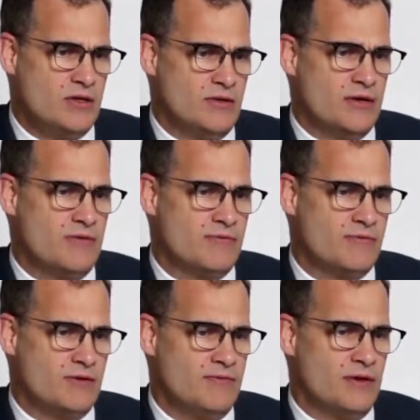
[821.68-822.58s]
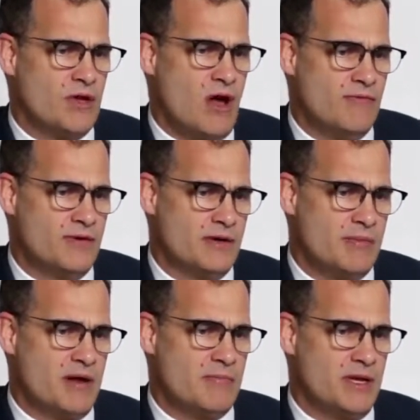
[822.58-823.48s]
You feel confident
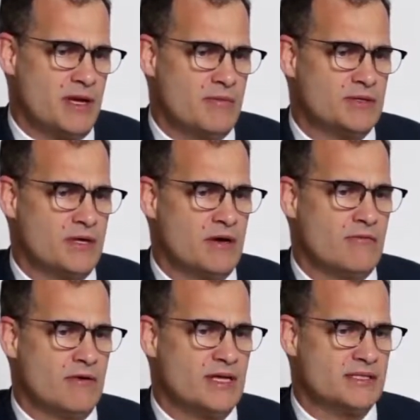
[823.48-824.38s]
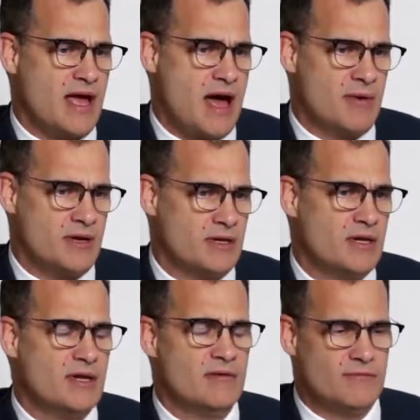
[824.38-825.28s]
about being able to go and raise capital
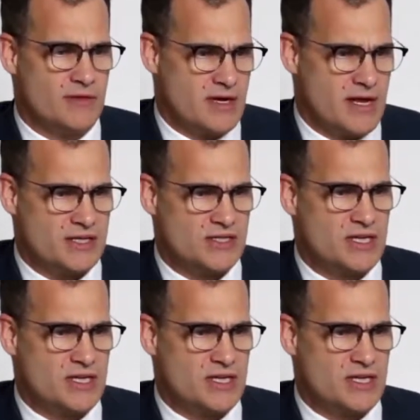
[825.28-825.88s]
for the next